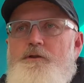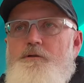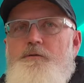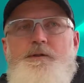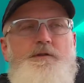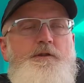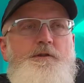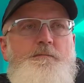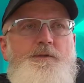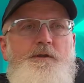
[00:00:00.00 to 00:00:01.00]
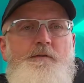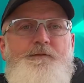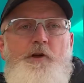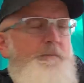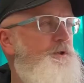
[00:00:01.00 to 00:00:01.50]
do in terms
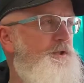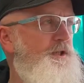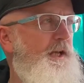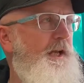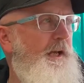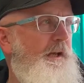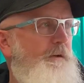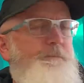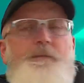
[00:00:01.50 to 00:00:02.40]
of the options they had.